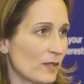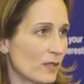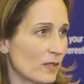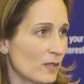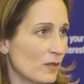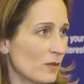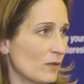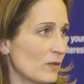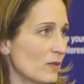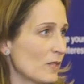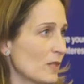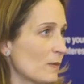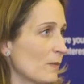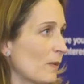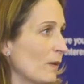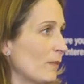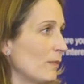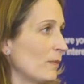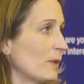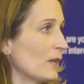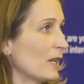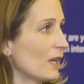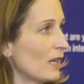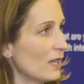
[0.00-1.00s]
the students,
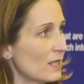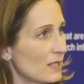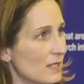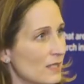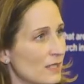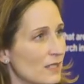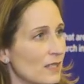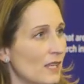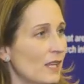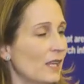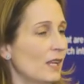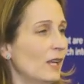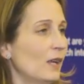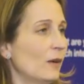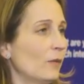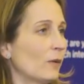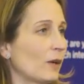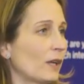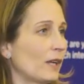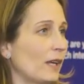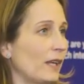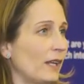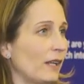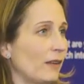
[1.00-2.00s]
but because
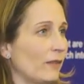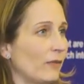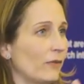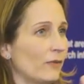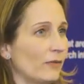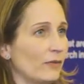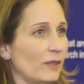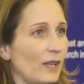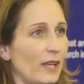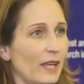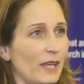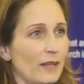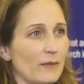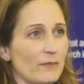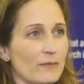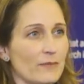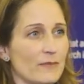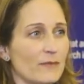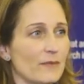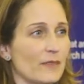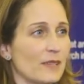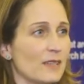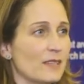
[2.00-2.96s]
we're kind of um,